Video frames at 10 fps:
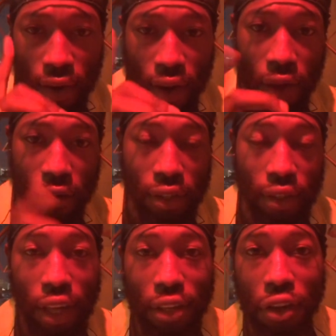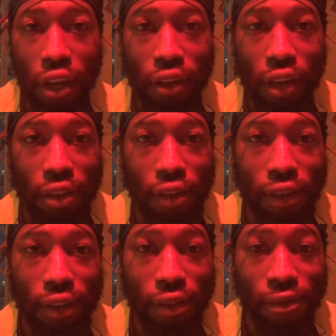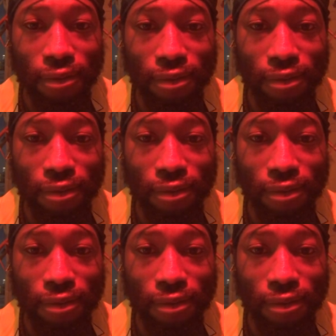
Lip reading: Now, let's look at Texas.